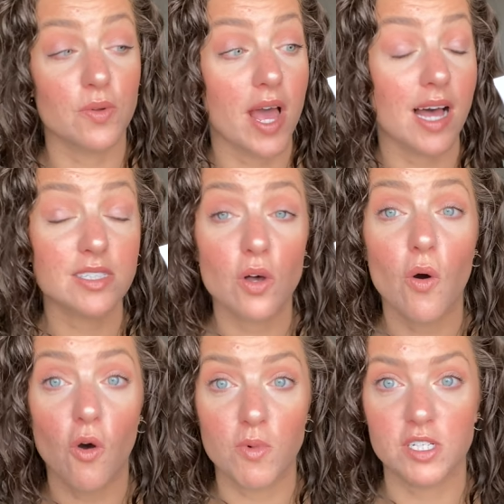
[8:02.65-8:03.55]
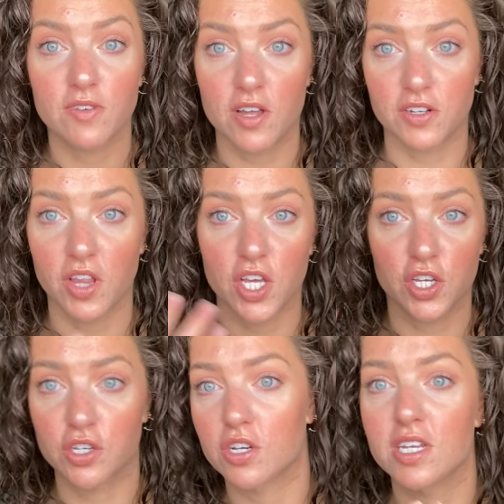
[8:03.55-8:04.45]
So it has a whole bunch of other
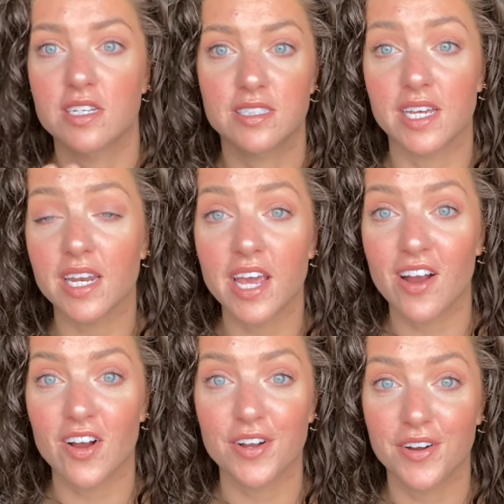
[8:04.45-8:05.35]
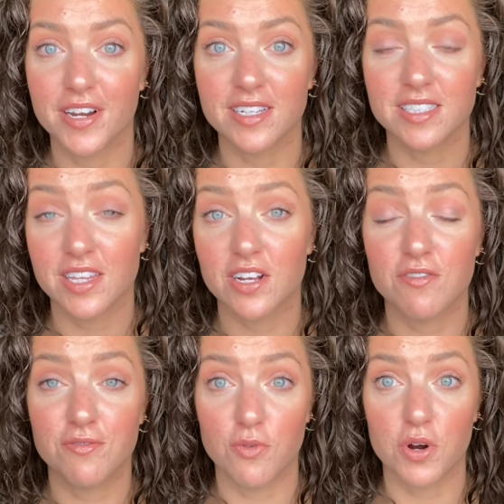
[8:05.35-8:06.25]
like good skincare ingredients in
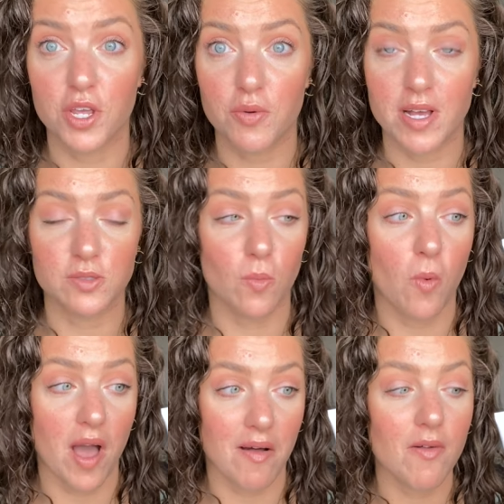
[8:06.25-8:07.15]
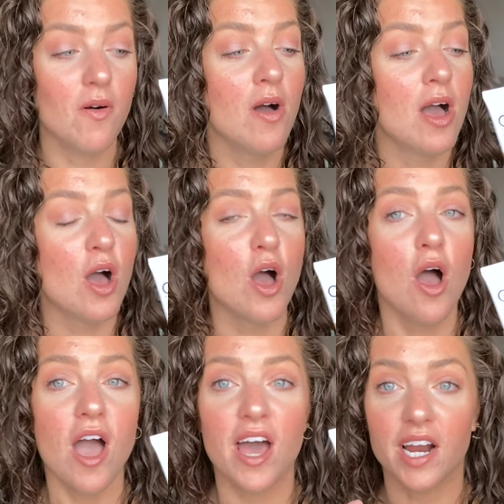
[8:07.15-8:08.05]
there for you as well.
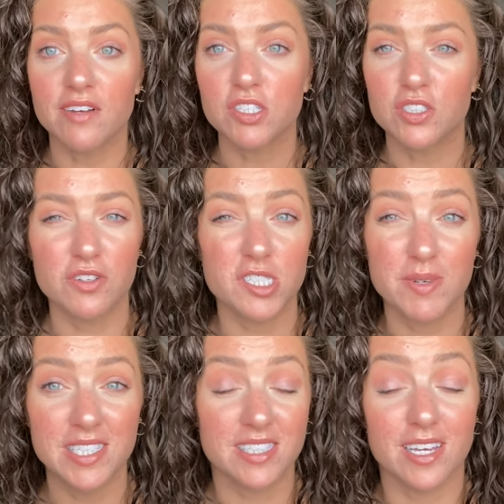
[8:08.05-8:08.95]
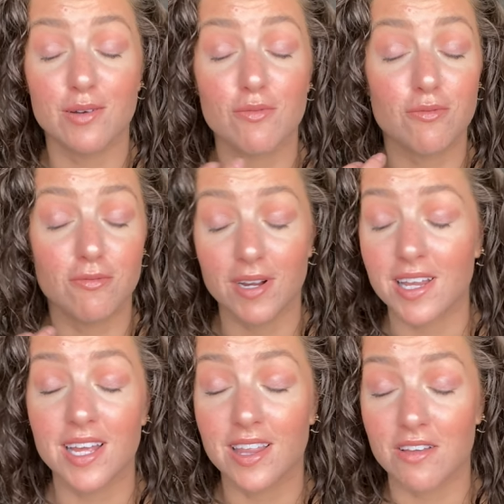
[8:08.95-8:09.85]
And I just noticed my skin
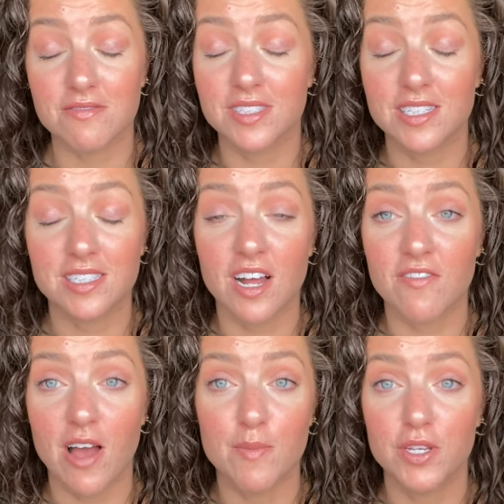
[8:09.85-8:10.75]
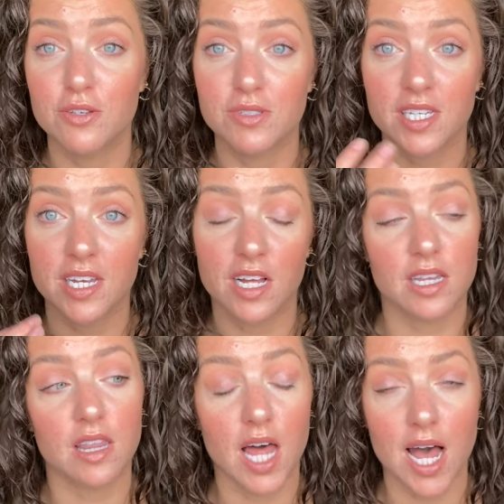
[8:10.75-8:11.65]
really loves this stuff. I've been using it a
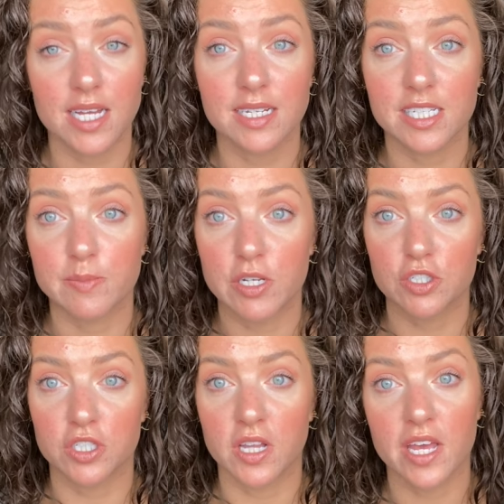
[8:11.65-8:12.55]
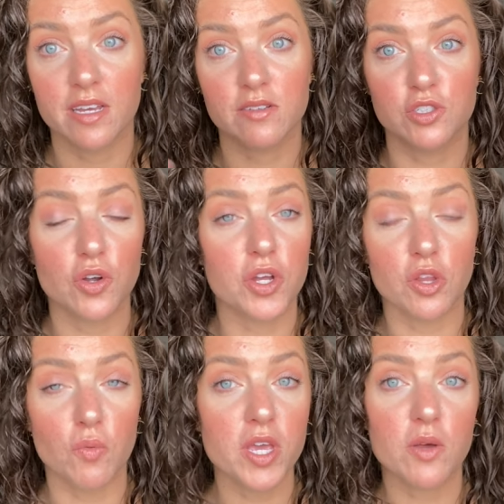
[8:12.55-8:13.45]
lot, especially like during
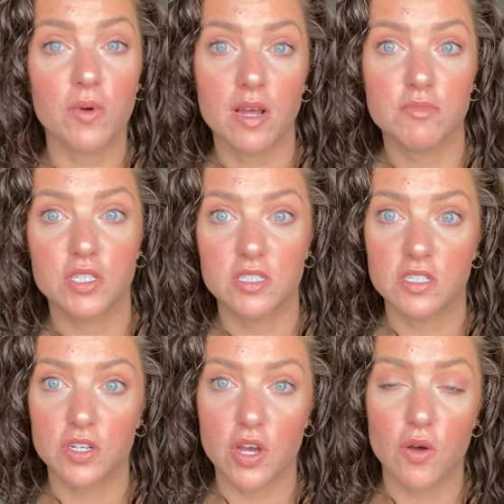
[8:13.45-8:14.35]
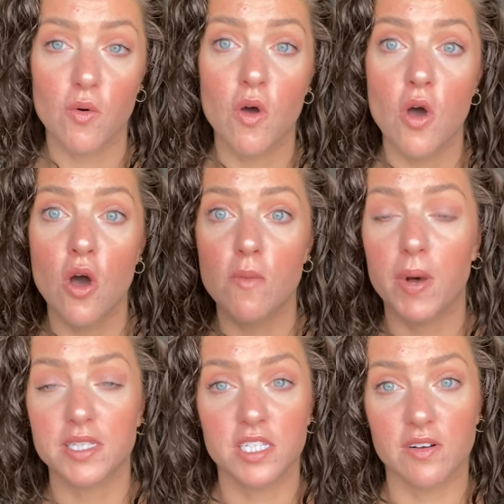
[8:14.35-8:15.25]
the week when I'm just, you know,
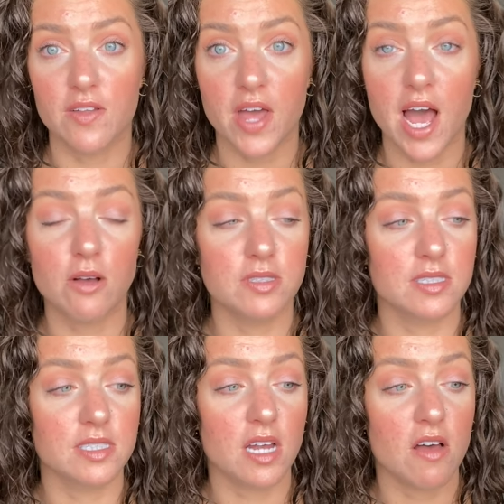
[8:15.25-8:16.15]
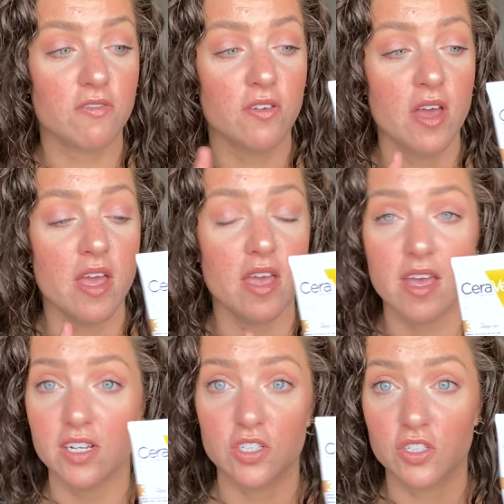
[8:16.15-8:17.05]
putzing around the house and stuff.
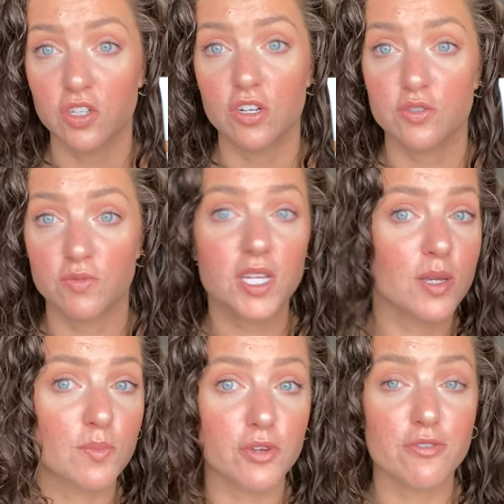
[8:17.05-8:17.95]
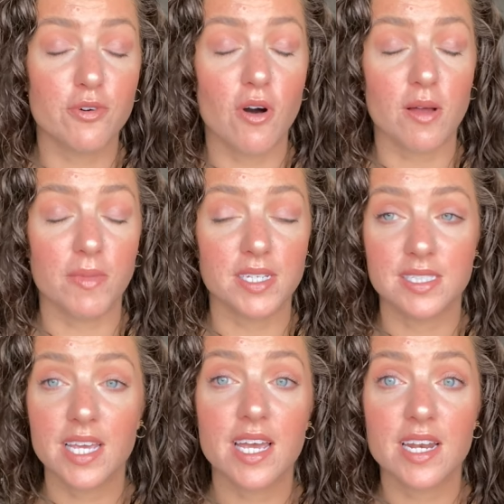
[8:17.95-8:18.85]
It just looks really beautiful on my
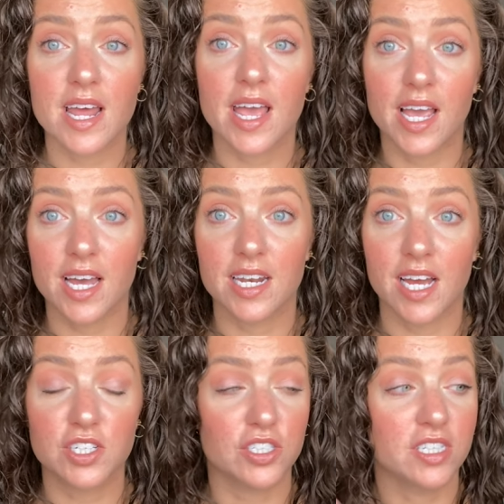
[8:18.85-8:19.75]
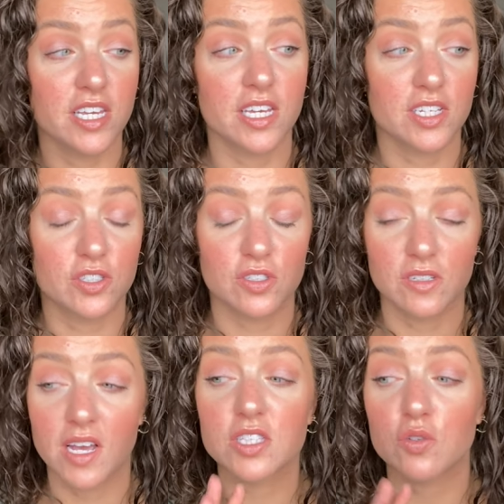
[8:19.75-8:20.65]
skin, and I just think
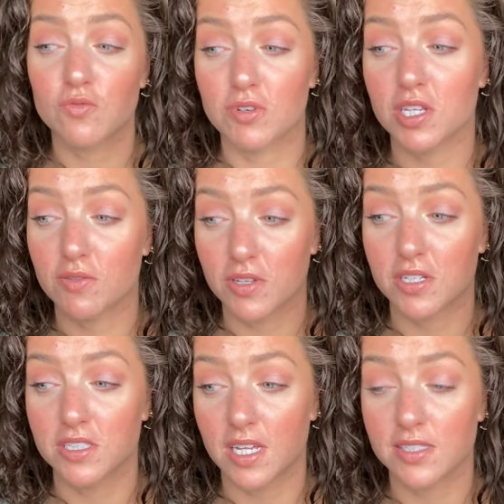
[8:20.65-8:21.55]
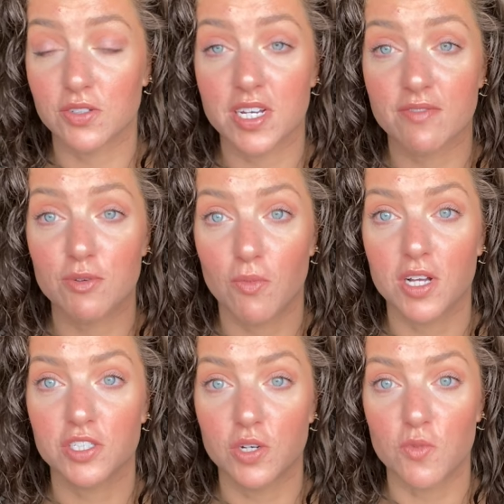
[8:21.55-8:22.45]
it's it's a really, really good sunscreen. If you
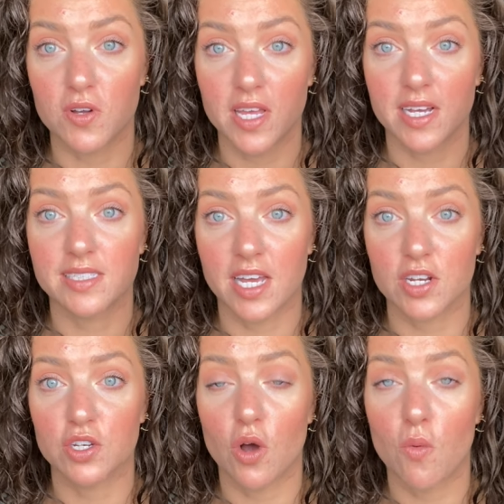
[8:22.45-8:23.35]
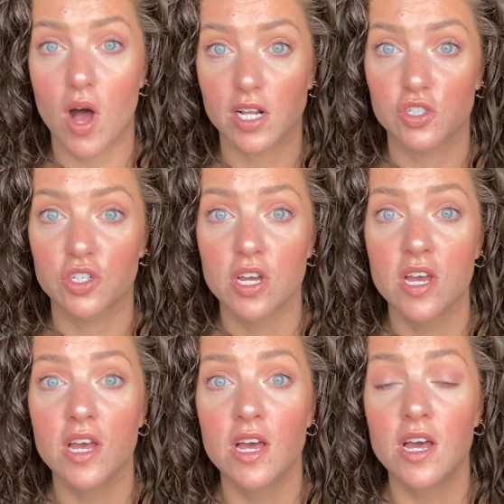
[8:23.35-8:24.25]
want to know more, like I said, go watch
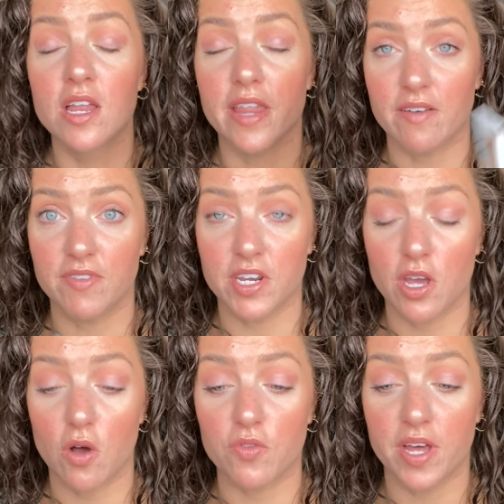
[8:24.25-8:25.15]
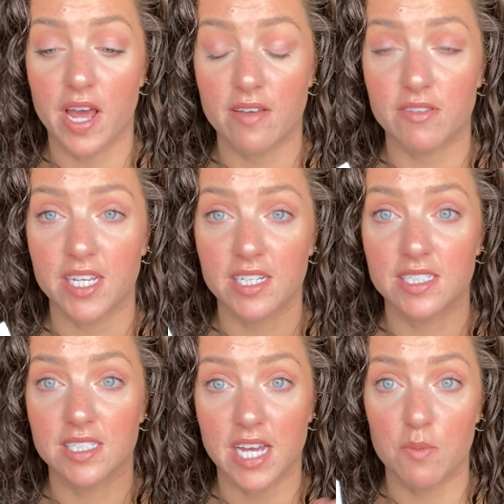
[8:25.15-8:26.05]
that video that I've
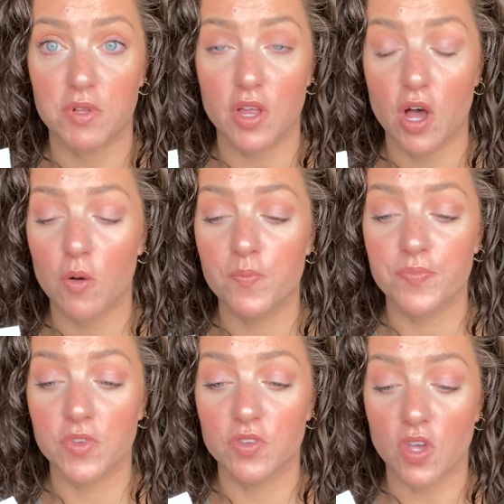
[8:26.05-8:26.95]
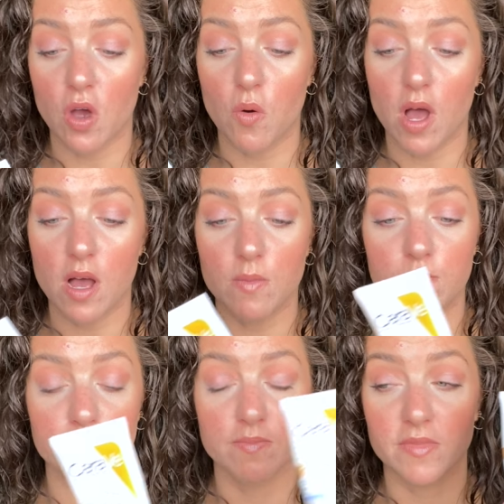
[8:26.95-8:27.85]
linked down below. So
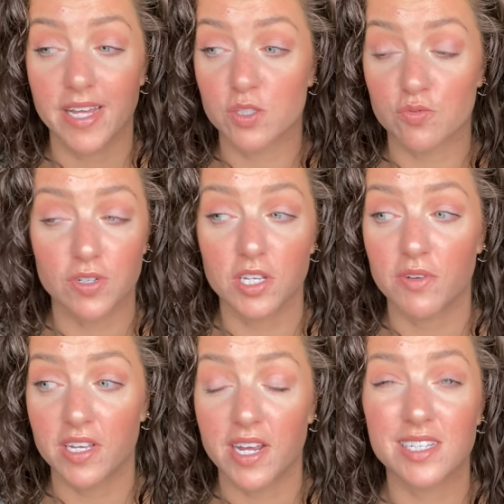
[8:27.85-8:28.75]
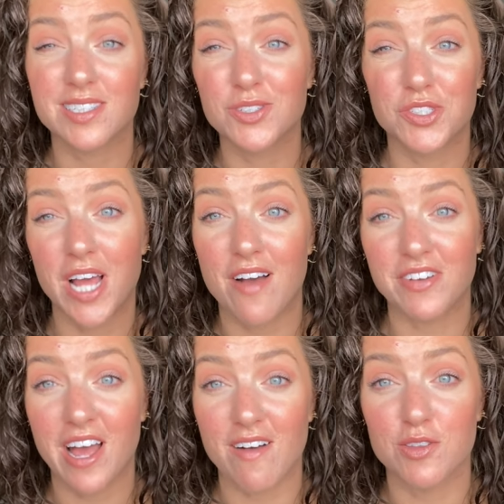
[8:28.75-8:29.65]
um, it's really, really nice. You just have
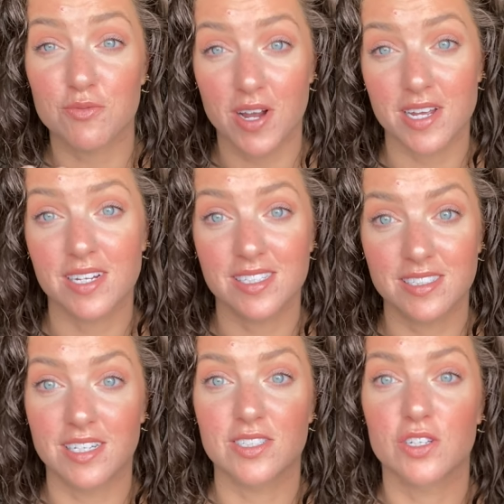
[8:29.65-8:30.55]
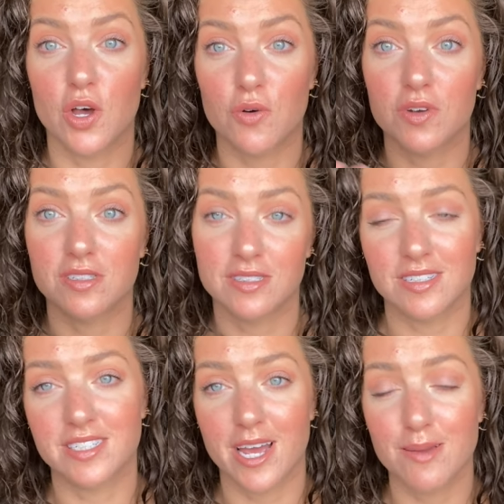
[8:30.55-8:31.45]
to have the right skin tone and
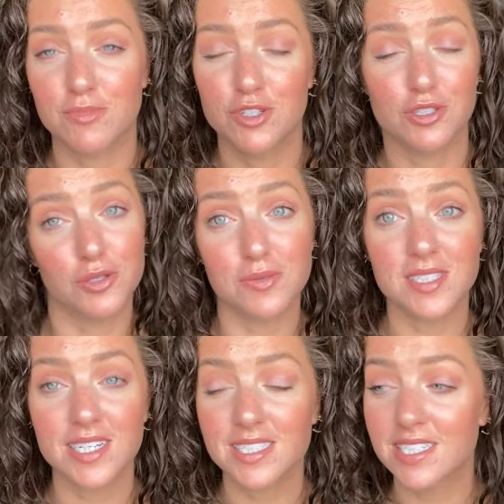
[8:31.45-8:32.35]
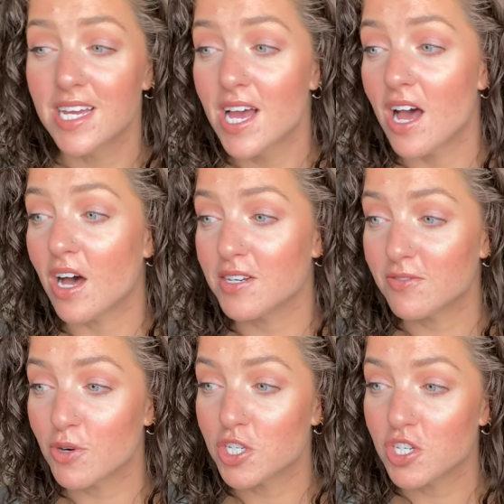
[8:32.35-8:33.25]
skin type to use it.
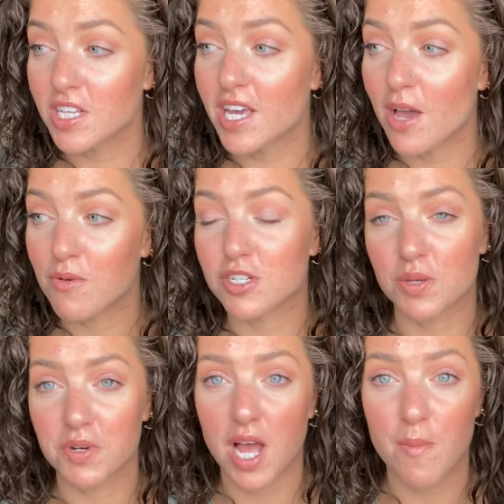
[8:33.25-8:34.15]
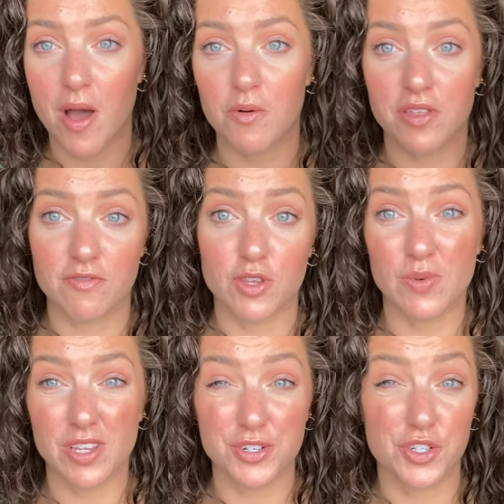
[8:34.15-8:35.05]
Unfortunately, I wish they would come out with a few
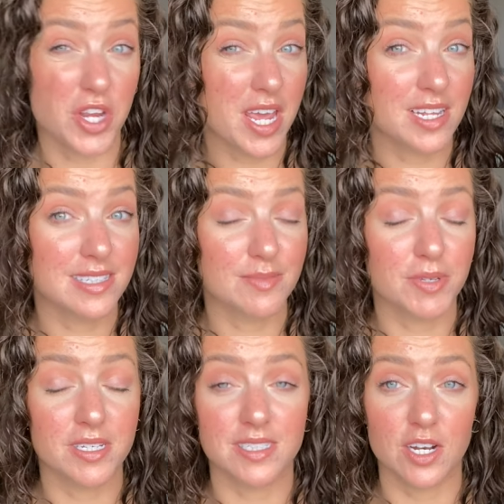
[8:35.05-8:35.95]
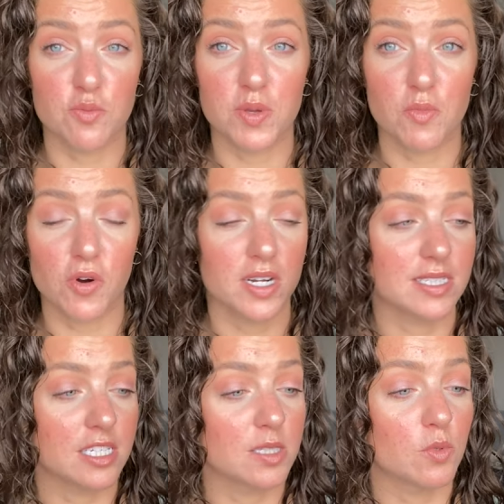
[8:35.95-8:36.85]
other shades because then it'd be more
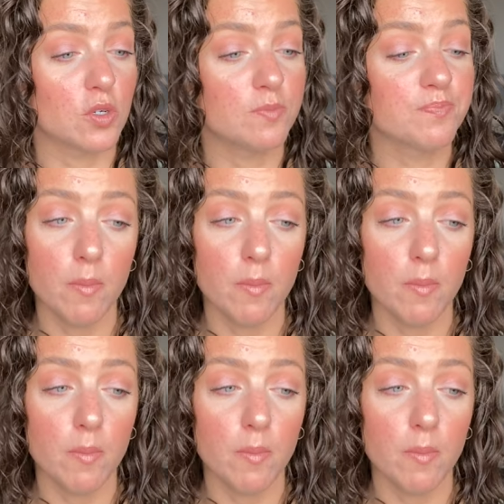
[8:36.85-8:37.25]
accessible.